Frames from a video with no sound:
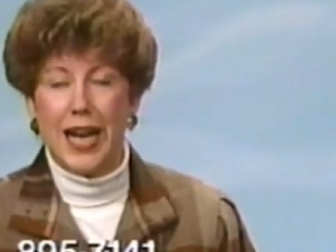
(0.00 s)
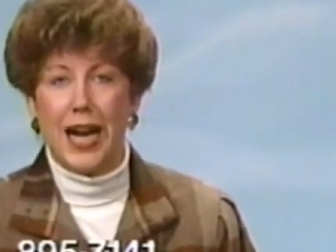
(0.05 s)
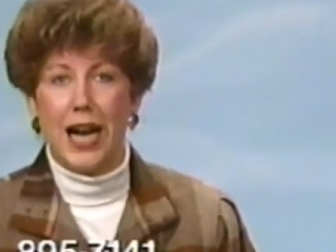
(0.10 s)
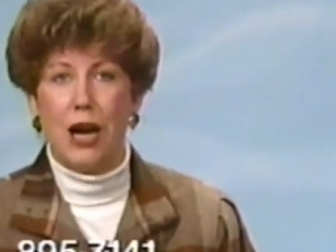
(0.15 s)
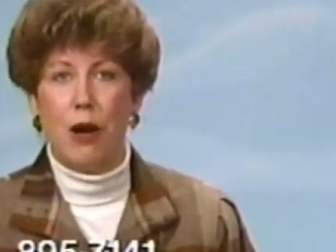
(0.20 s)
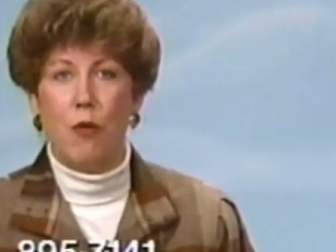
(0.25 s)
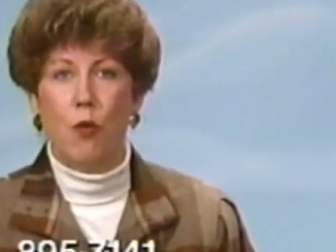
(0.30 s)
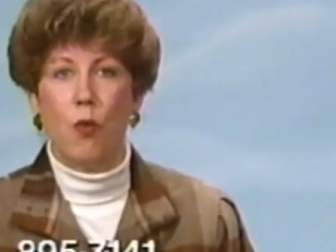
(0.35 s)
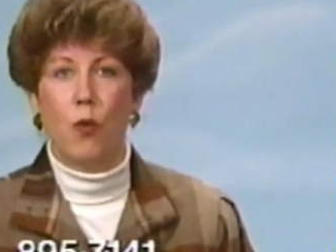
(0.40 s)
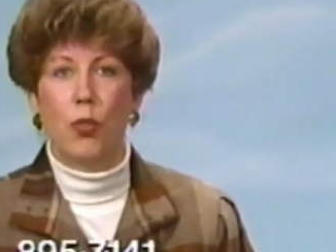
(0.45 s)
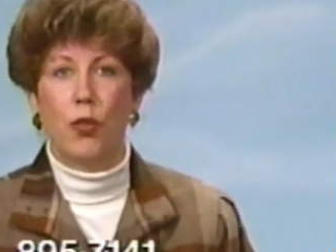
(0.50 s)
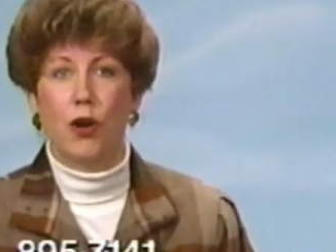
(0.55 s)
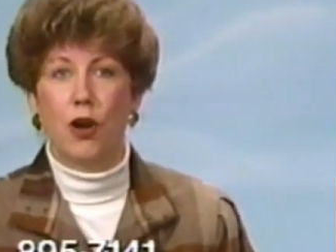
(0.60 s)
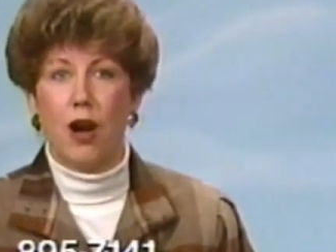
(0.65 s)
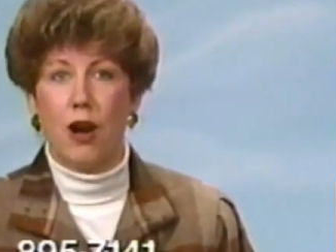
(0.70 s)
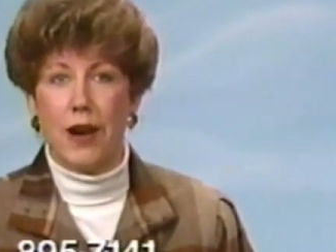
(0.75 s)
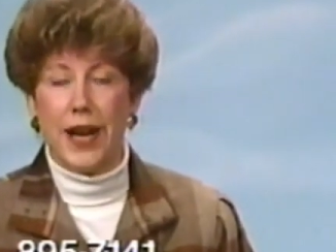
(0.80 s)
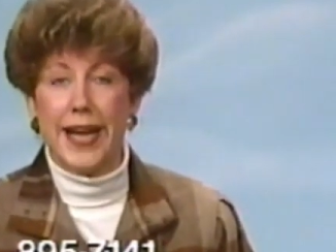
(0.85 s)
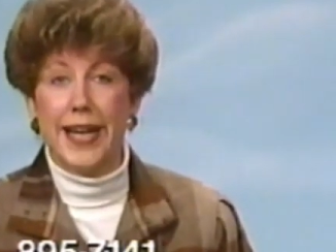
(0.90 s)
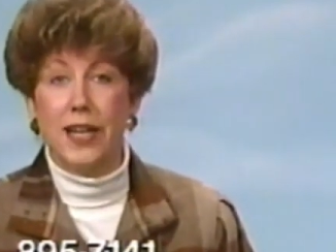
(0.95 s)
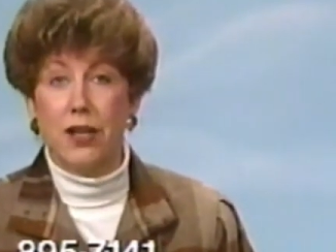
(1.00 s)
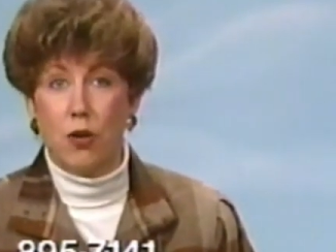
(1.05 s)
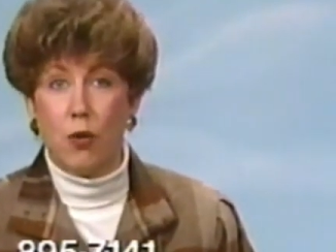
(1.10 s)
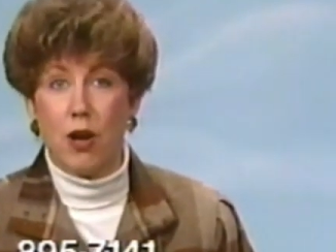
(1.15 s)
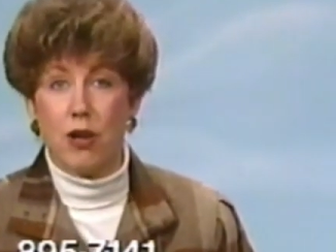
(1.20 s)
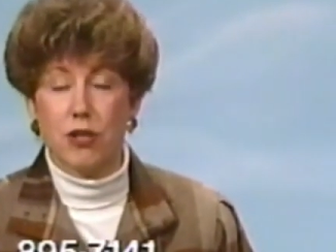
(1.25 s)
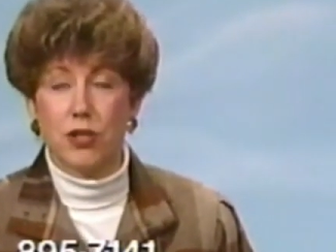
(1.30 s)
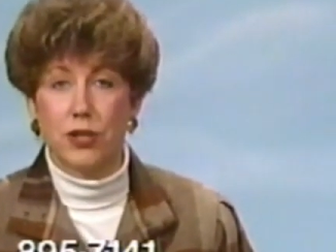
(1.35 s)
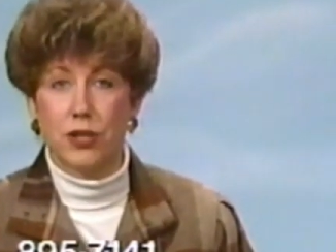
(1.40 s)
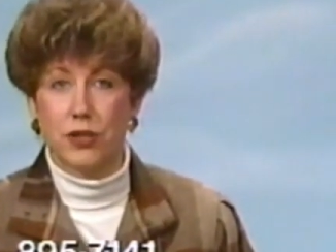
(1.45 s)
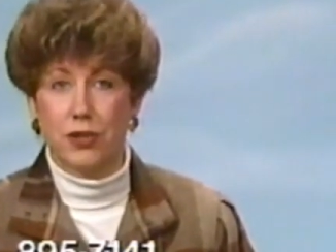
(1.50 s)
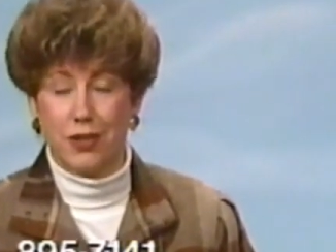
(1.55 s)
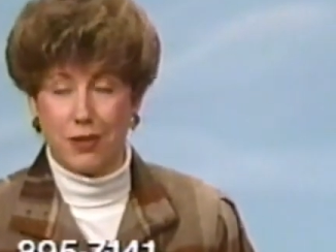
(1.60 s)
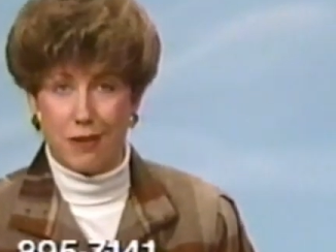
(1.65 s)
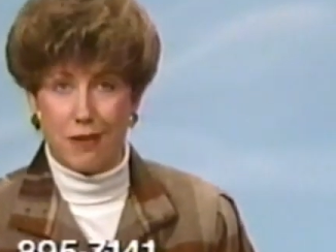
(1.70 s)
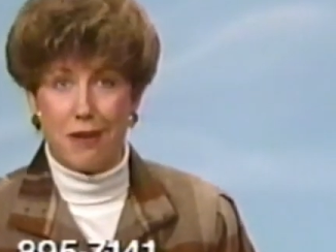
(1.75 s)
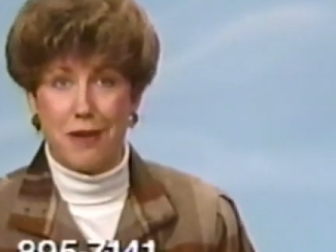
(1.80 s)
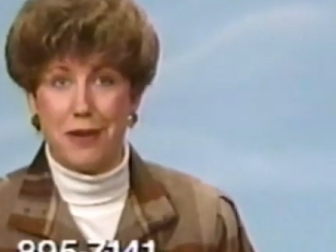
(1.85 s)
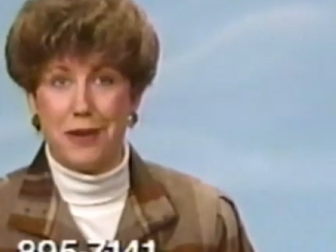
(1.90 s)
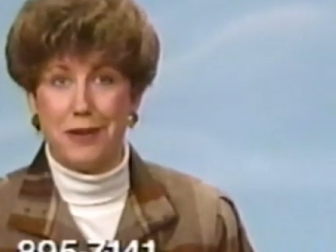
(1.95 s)
Uh, there are eight questions
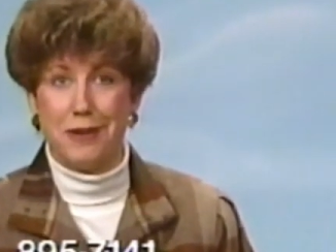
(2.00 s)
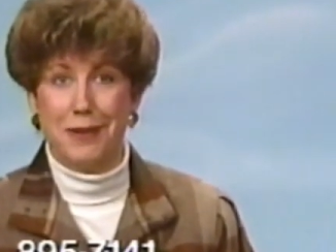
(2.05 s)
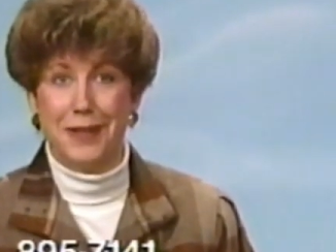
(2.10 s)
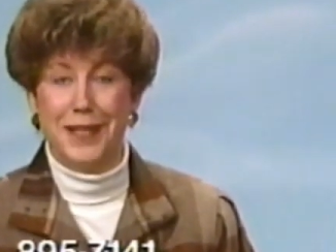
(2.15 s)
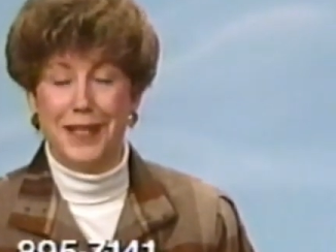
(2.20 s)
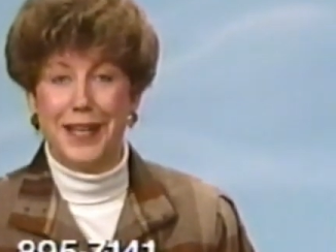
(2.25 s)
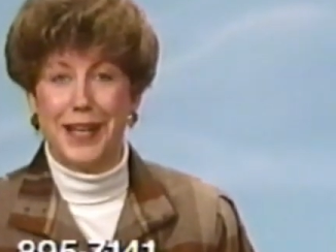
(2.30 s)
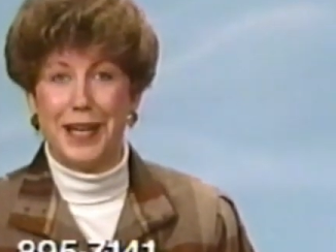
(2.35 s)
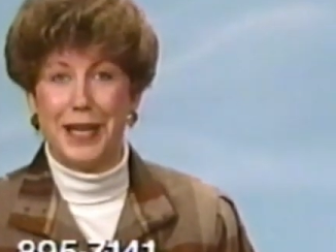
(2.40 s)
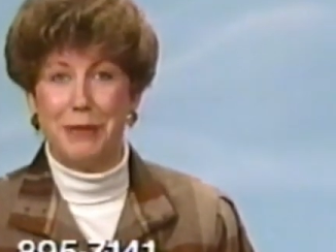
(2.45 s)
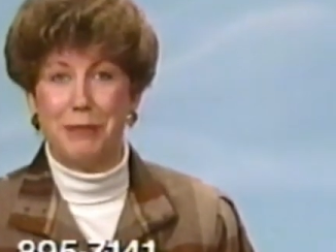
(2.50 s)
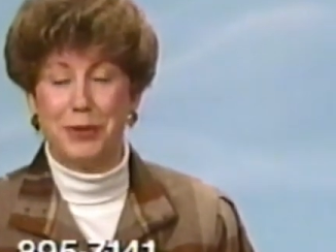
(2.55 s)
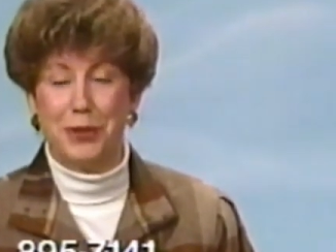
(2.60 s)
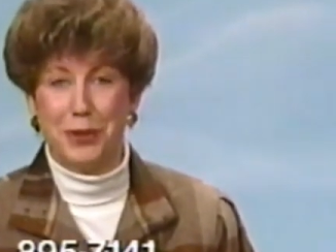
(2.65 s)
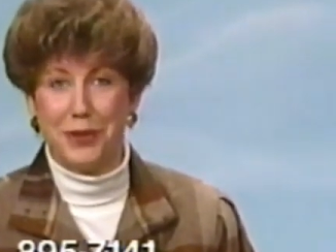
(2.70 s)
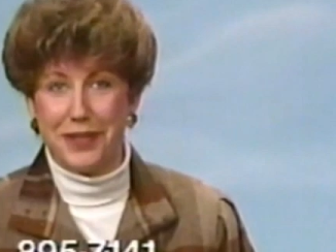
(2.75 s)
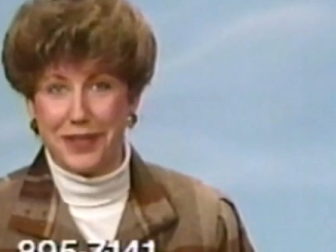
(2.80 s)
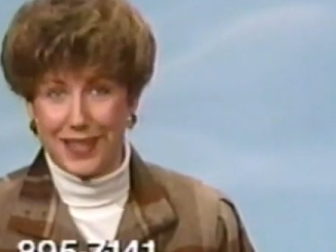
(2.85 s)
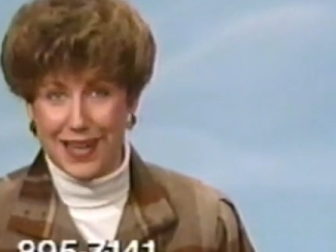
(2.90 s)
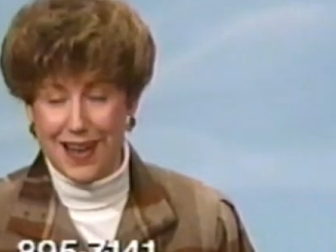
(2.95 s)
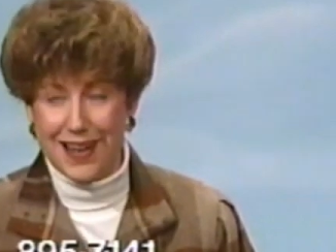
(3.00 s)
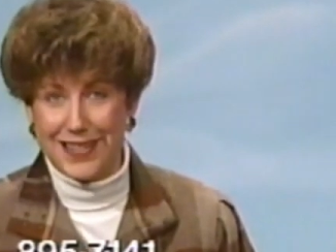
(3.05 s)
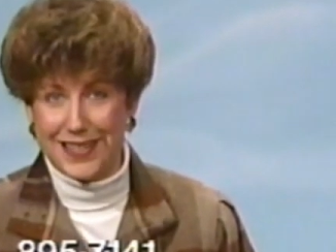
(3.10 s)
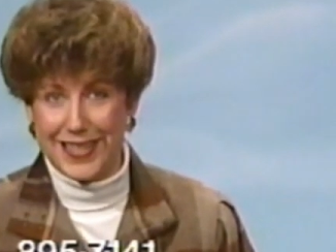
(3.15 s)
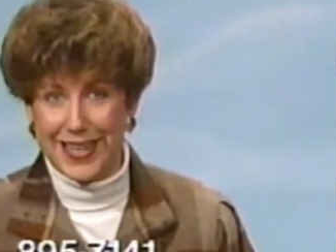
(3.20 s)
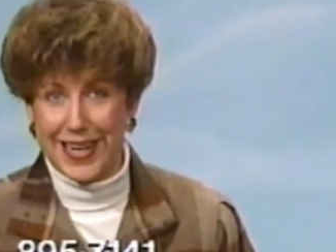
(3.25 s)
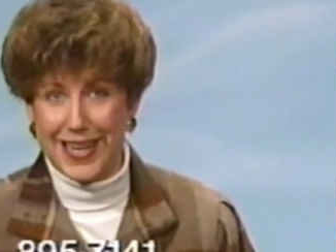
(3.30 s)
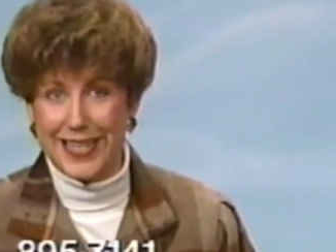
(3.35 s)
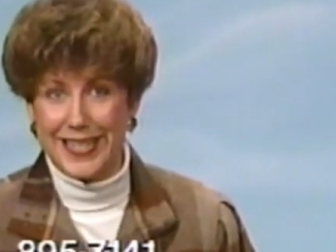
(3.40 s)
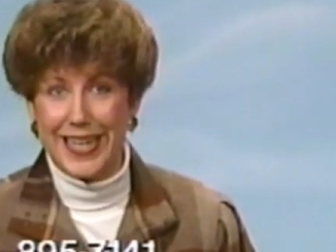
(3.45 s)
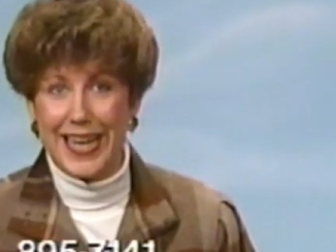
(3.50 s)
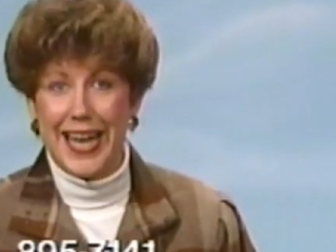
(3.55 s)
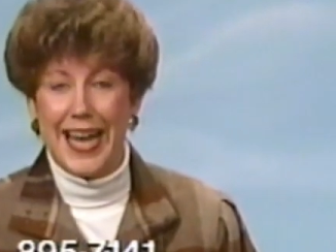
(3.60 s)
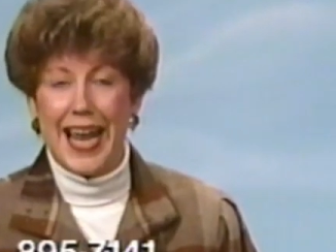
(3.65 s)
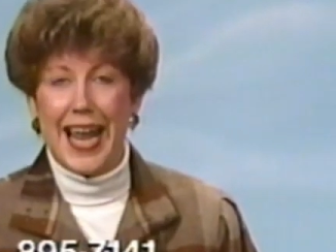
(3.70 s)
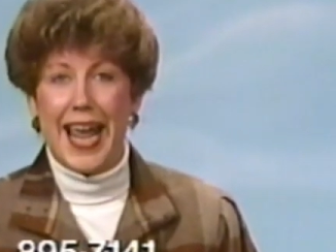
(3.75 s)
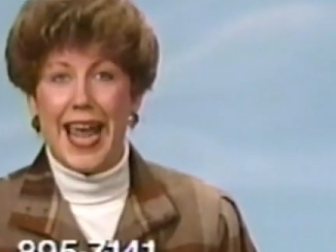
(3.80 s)
in all um, to this contest.